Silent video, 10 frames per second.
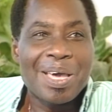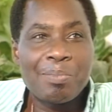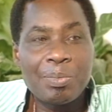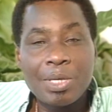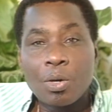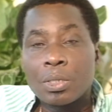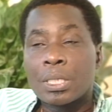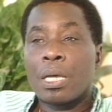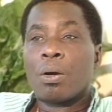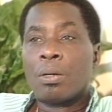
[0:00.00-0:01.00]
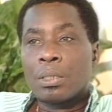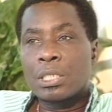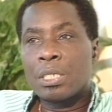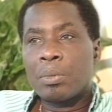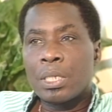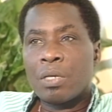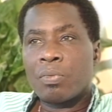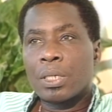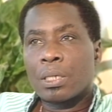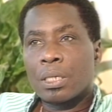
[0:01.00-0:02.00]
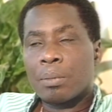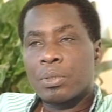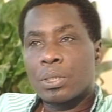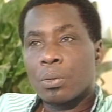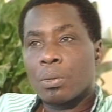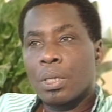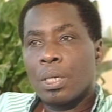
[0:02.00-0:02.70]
because I honestly believe that calypso